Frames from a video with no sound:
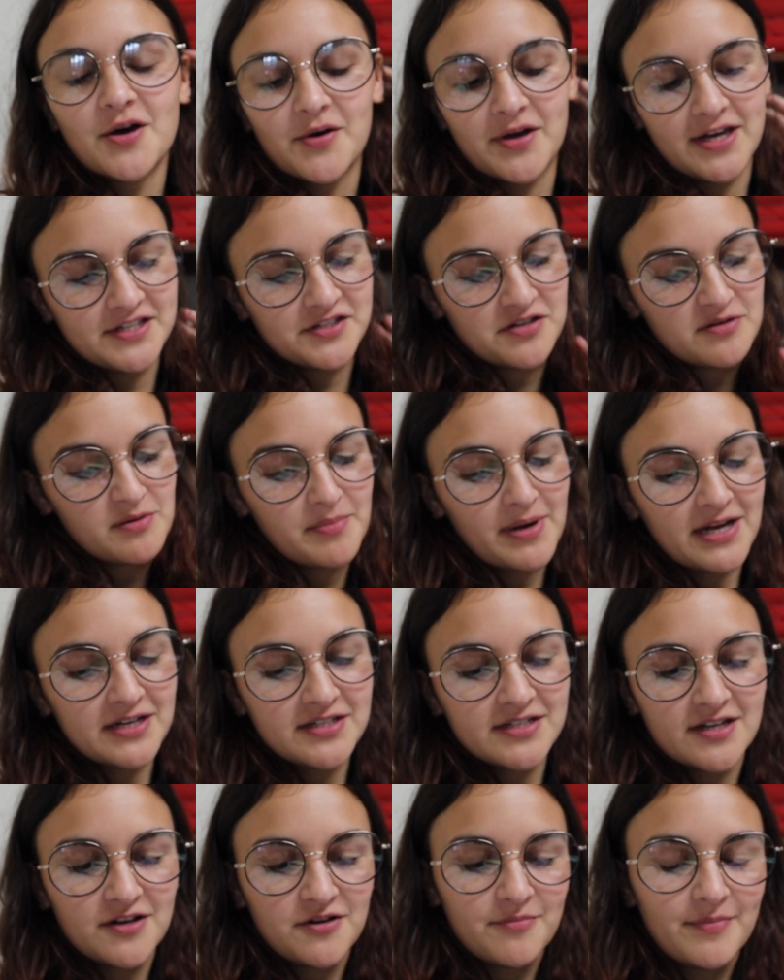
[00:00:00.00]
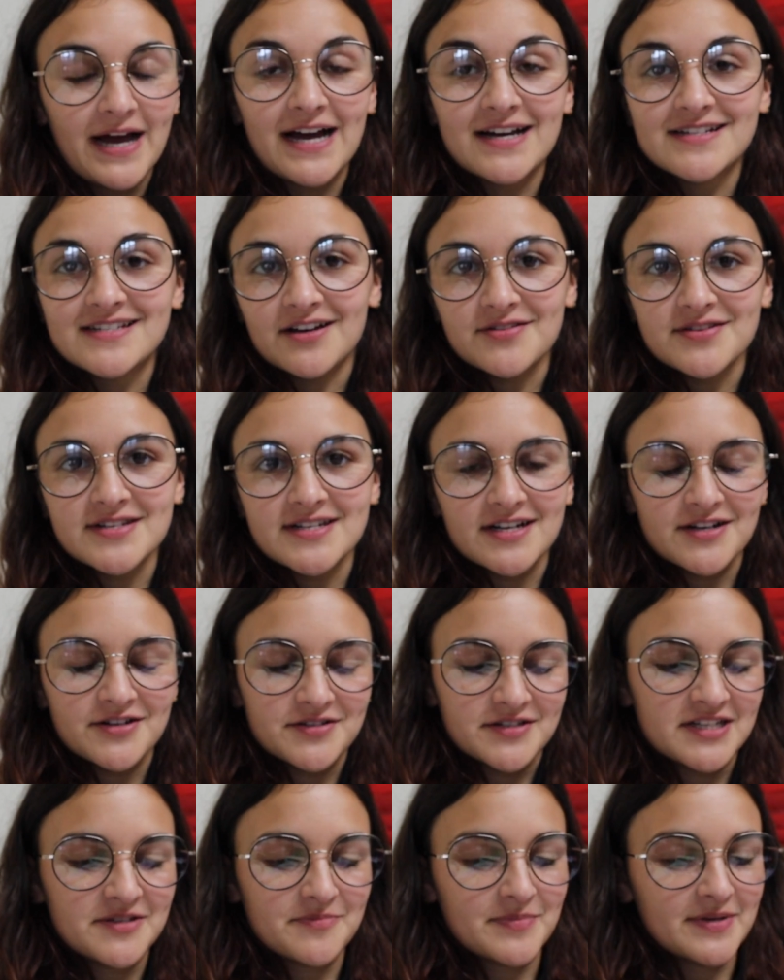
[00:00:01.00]
Okay, so I'm about to go back
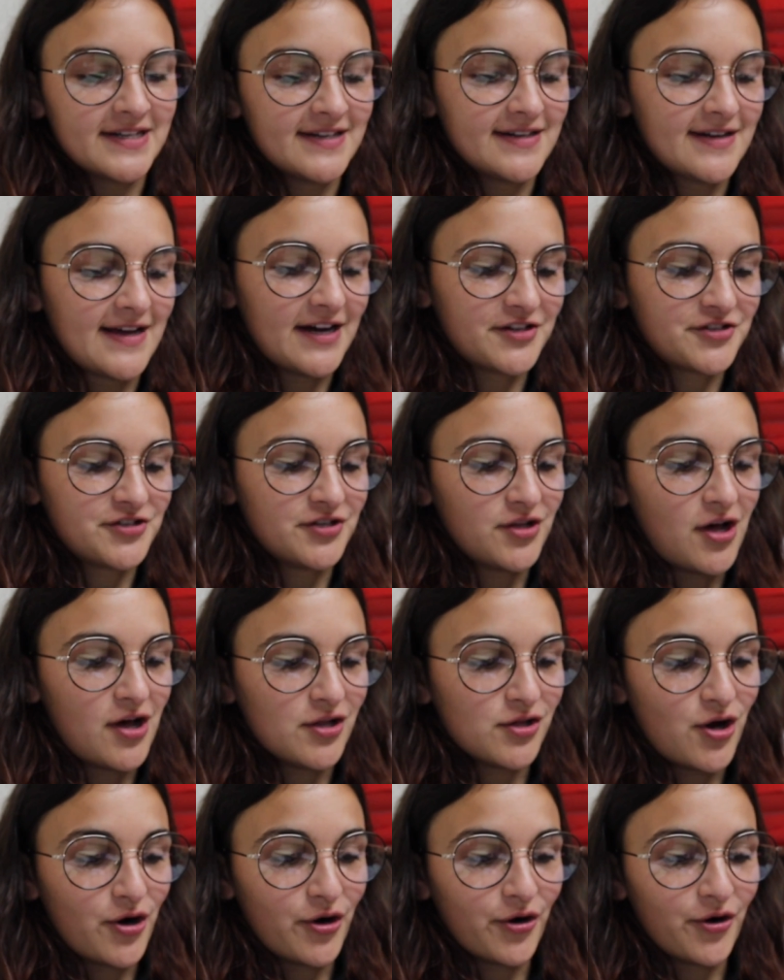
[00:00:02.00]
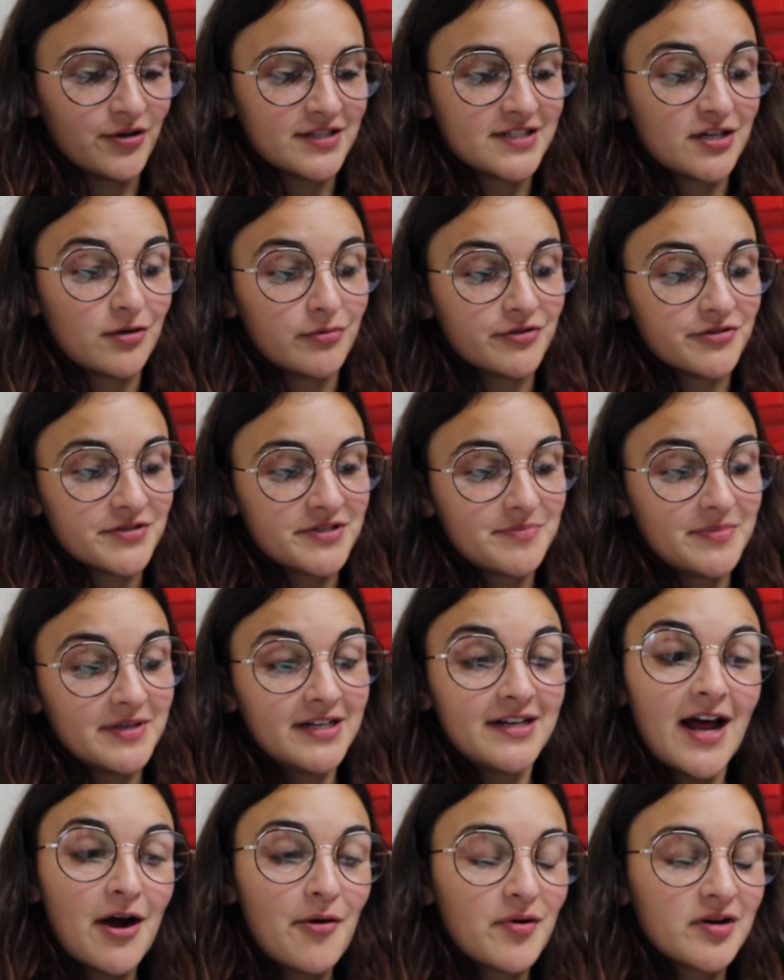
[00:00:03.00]
downstairs. It's been actually a lot longer. It's almost been
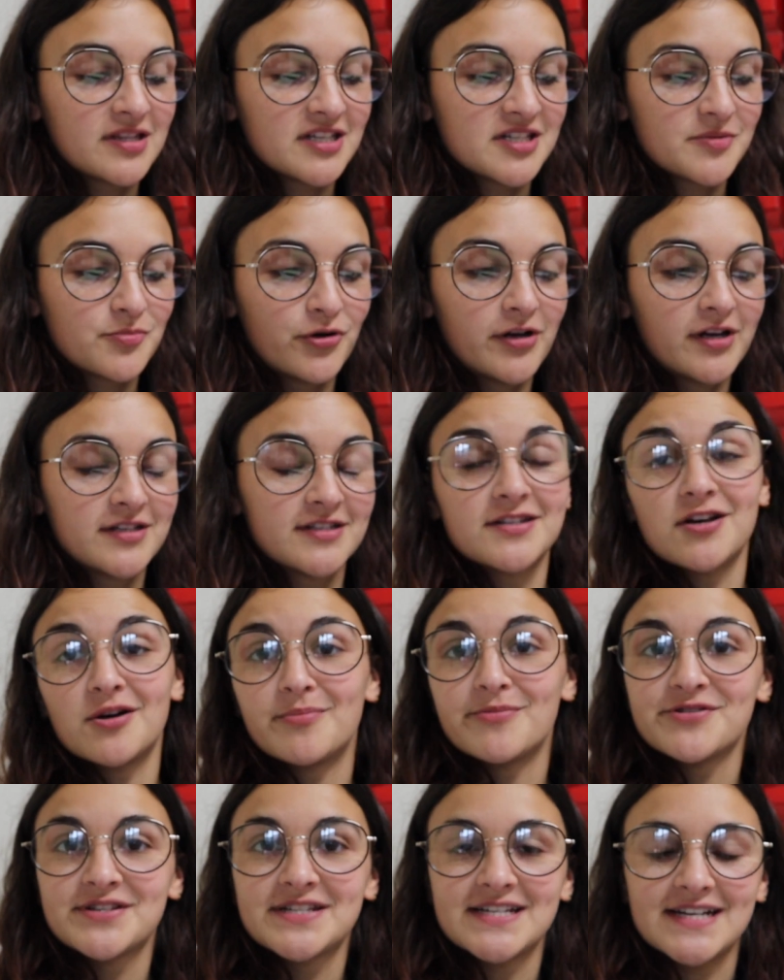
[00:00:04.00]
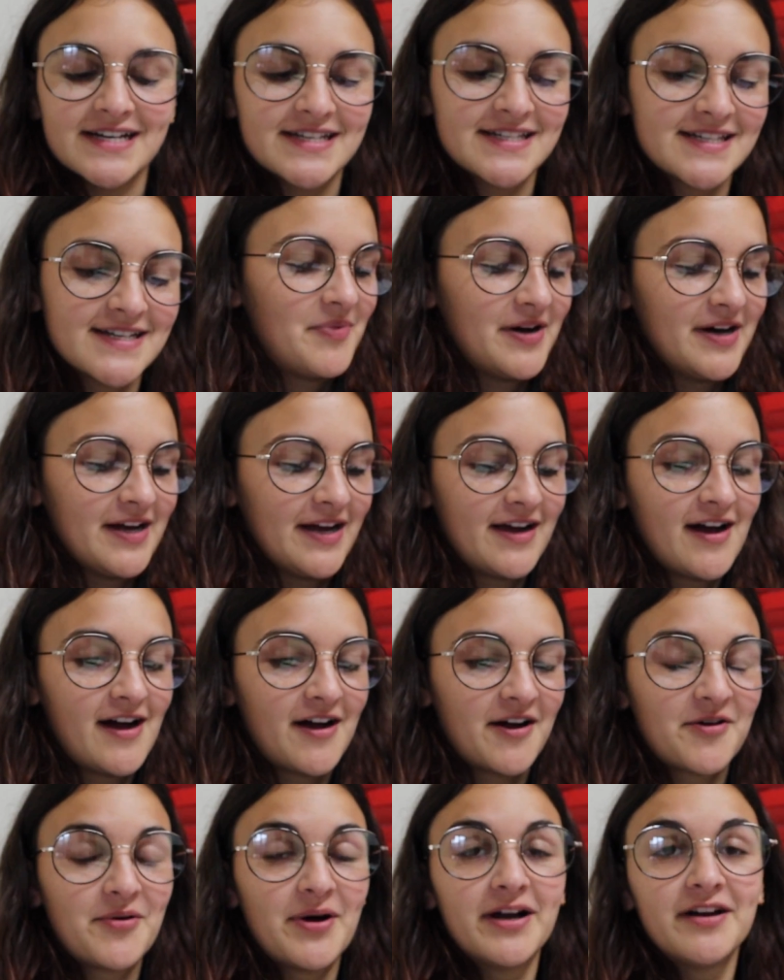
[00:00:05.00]
an hour at this point because it's almost 6. But I
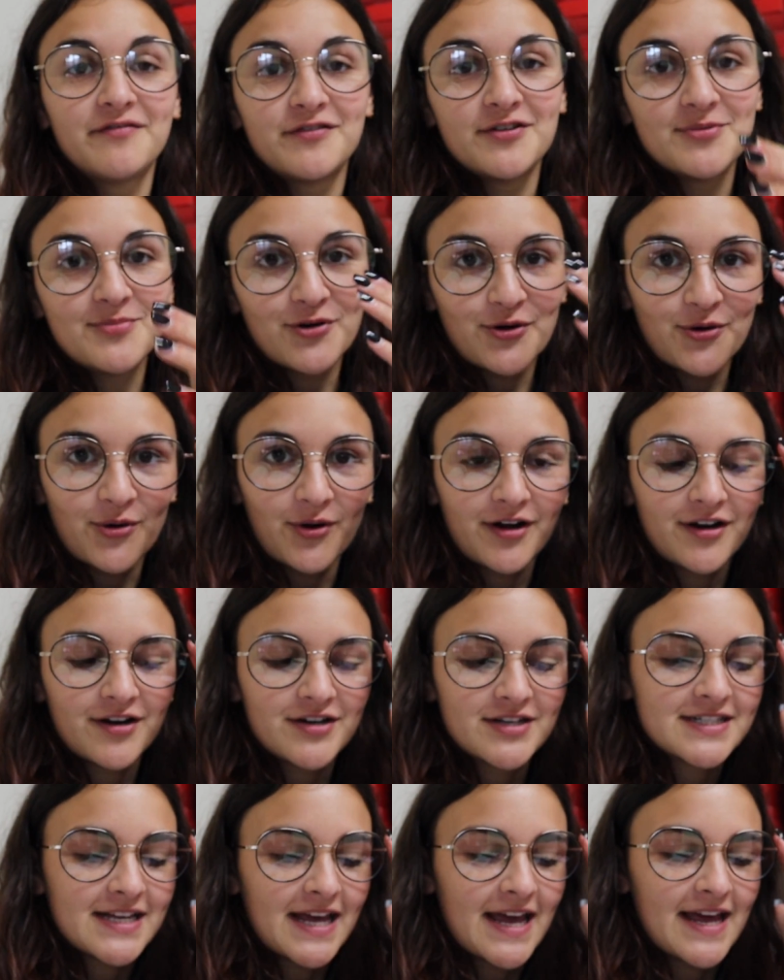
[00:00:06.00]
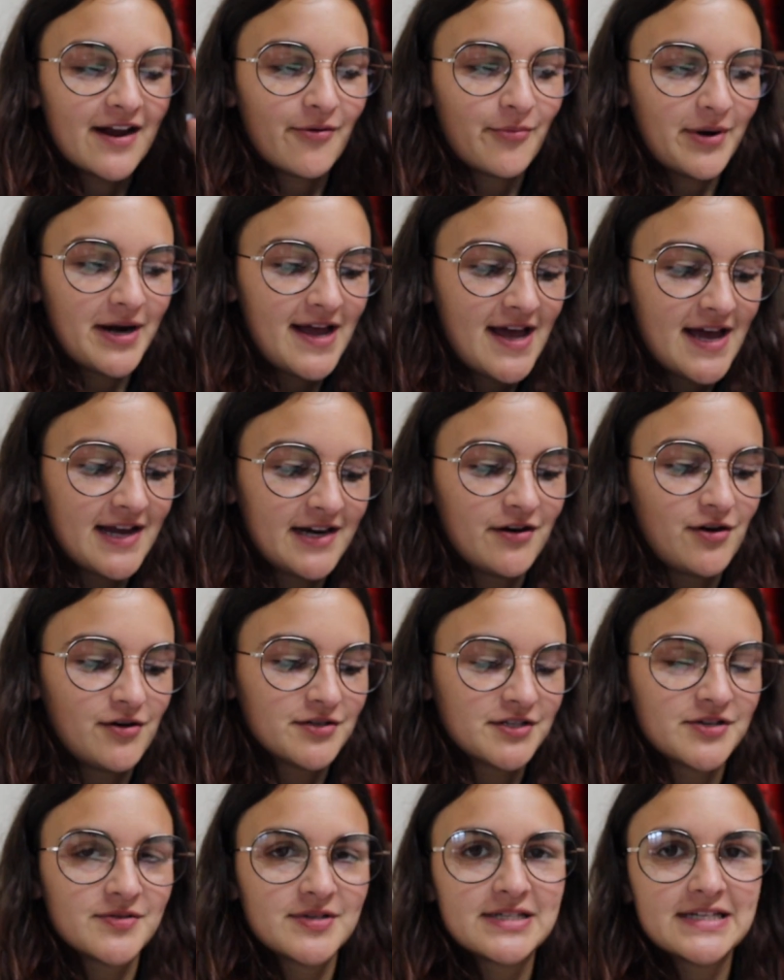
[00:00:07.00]
got quite a few more orders and I went ahead and
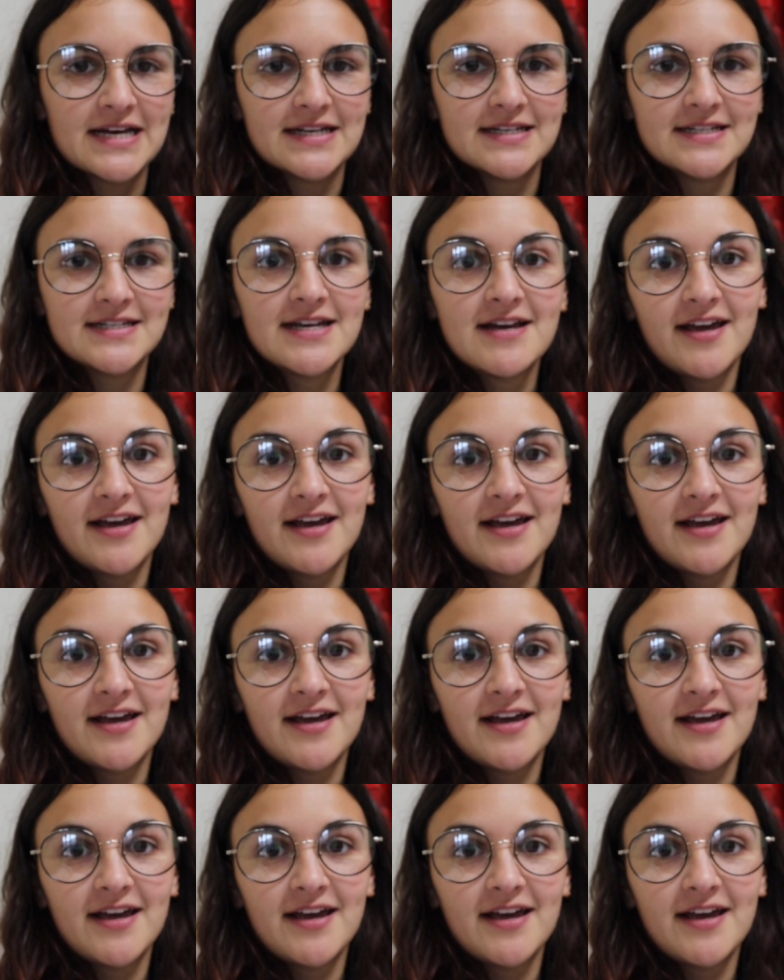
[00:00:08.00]
also sent